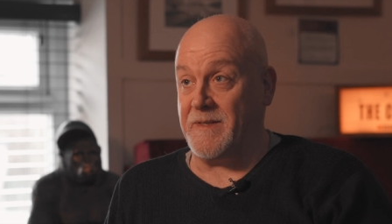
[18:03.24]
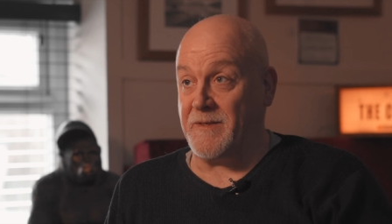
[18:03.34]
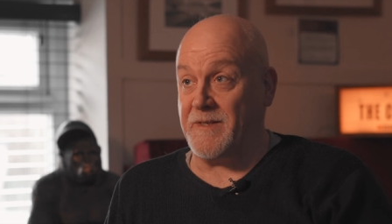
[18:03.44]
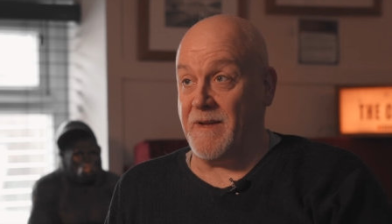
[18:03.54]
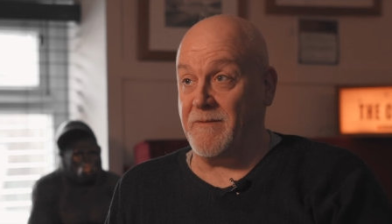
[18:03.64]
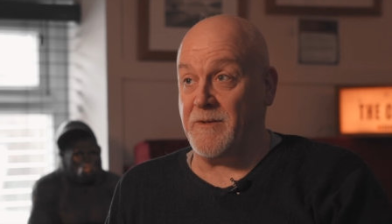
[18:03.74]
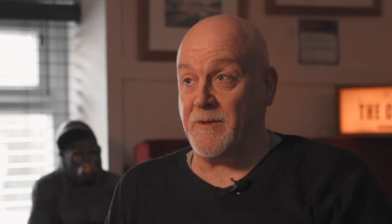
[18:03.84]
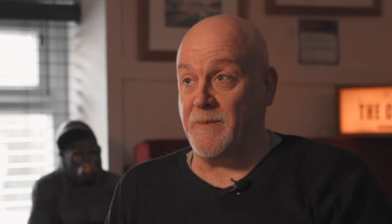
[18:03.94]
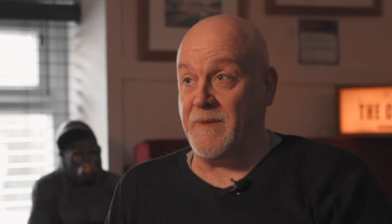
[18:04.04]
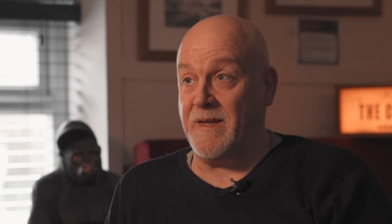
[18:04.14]
just never
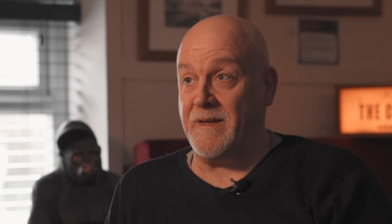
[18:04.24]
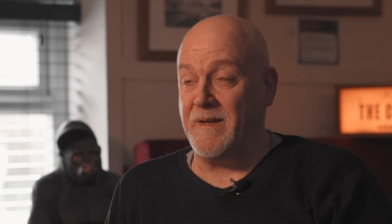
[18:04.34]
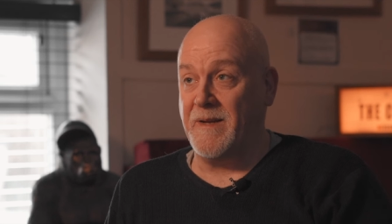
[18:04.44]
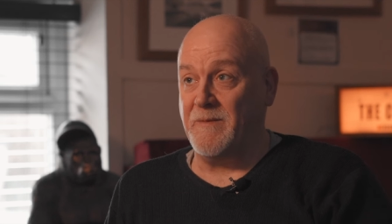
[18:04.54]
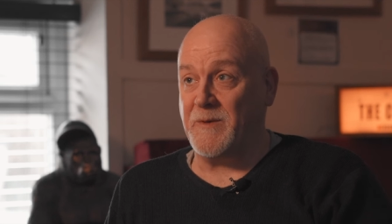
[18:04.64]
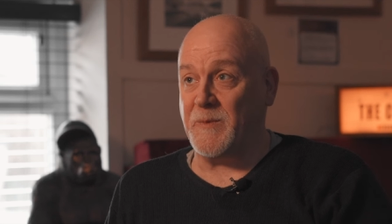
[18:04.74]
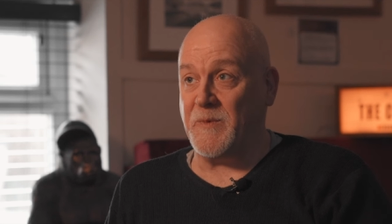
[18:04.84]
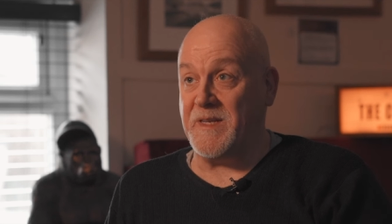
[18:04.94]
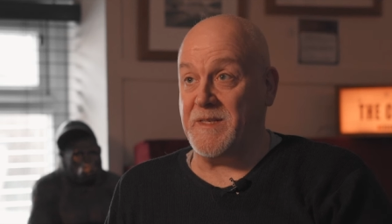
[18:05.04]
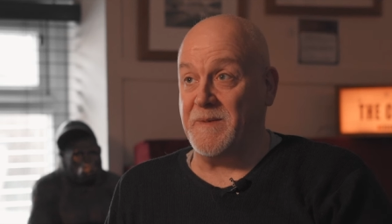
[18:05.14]
took them there for some
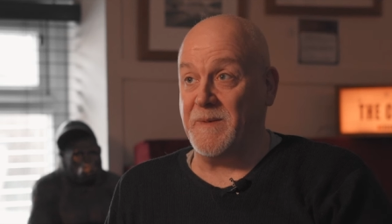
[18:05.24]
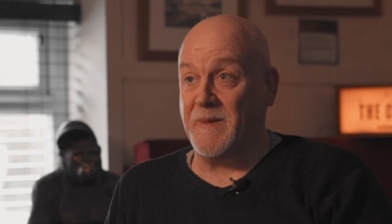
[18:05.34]
reason.